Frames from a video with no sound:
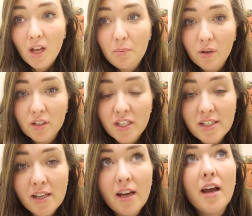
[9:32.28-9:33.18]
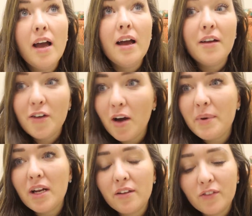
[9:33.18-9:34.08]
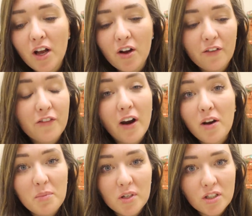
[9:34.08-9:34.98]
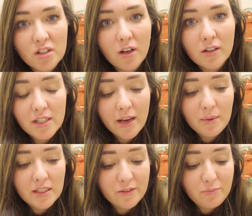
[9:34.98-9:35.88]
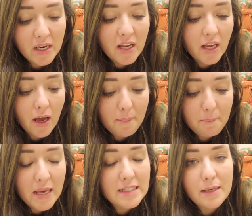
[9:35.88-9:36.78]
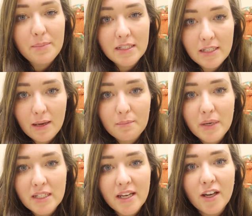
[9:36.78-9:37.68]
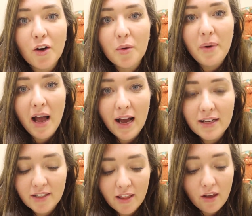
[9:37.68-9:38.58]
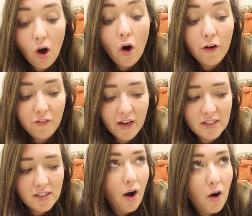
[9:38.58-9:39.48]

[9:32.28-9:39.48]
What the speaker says: Apologies. Not been on the vlog very much at all today because I've been here busy, busy, busy up at the office.